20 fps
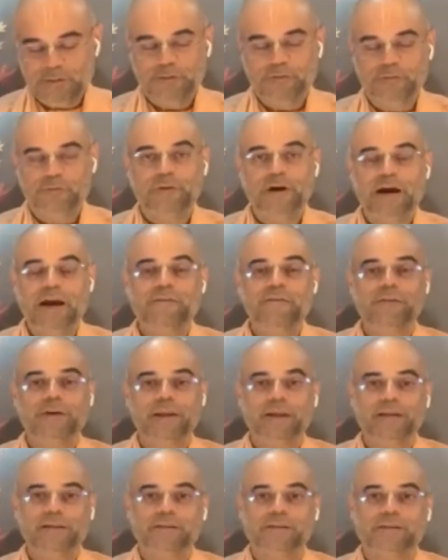5
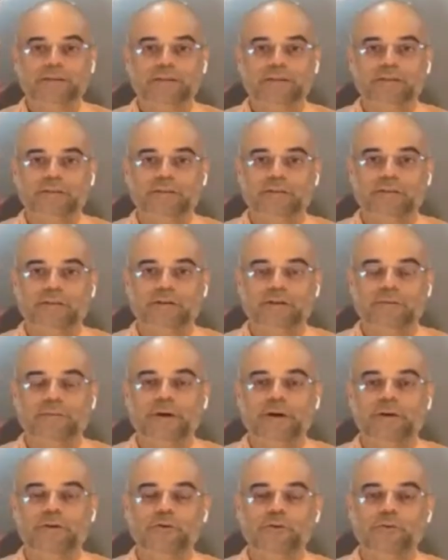days,
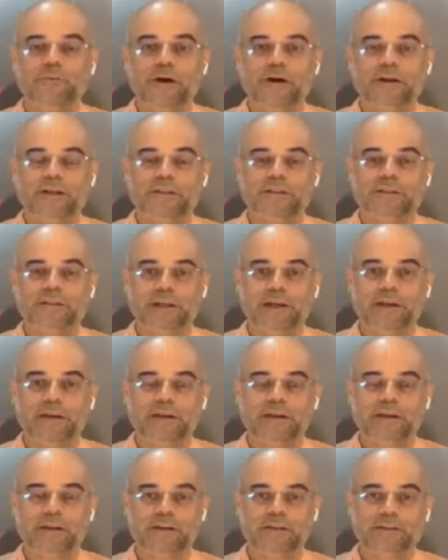my Guru Maharaj stayed
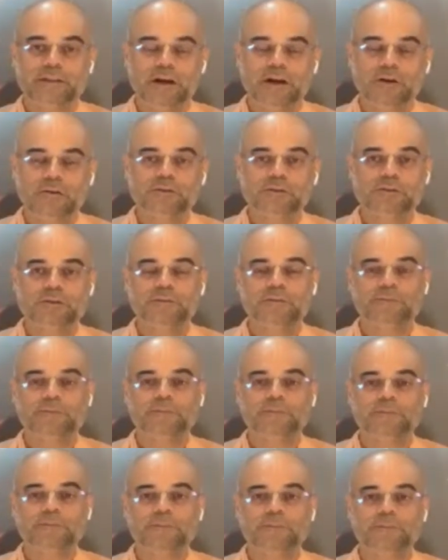in his house,
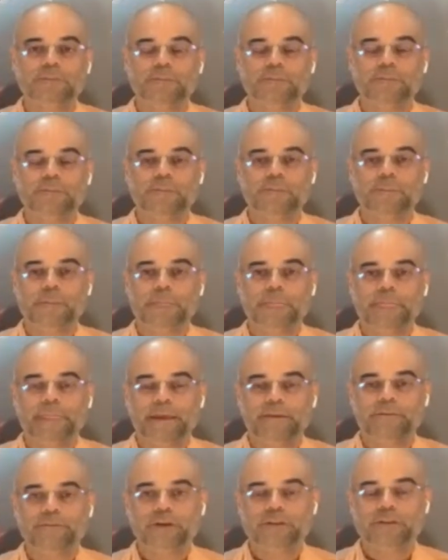
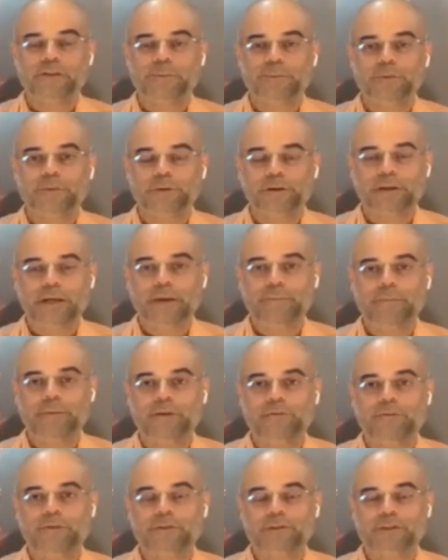and once upon a time he
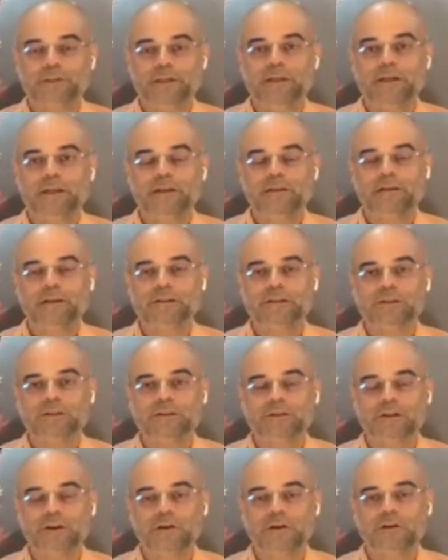was singing this
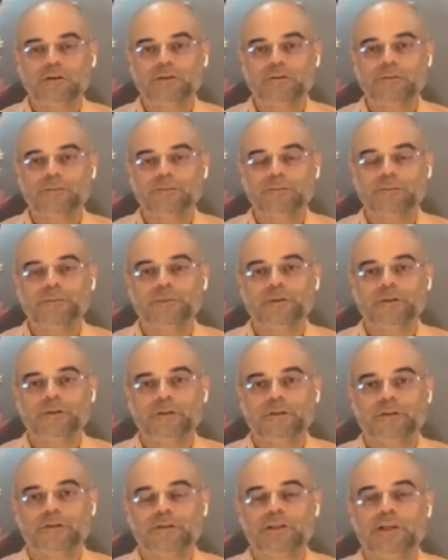song,
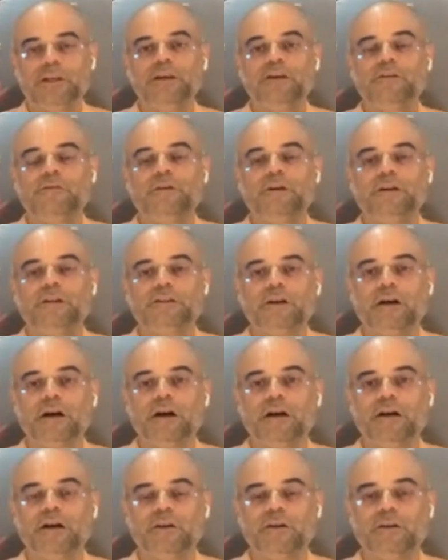Jiva
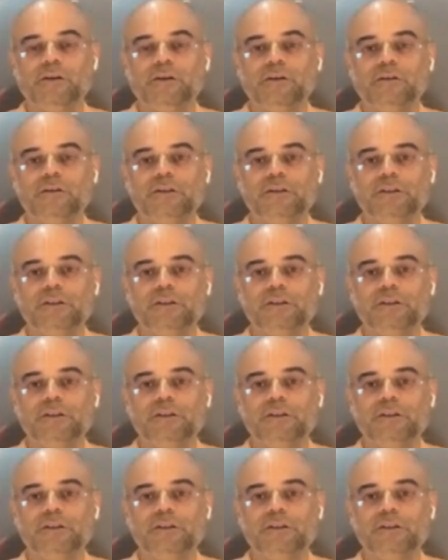Jago,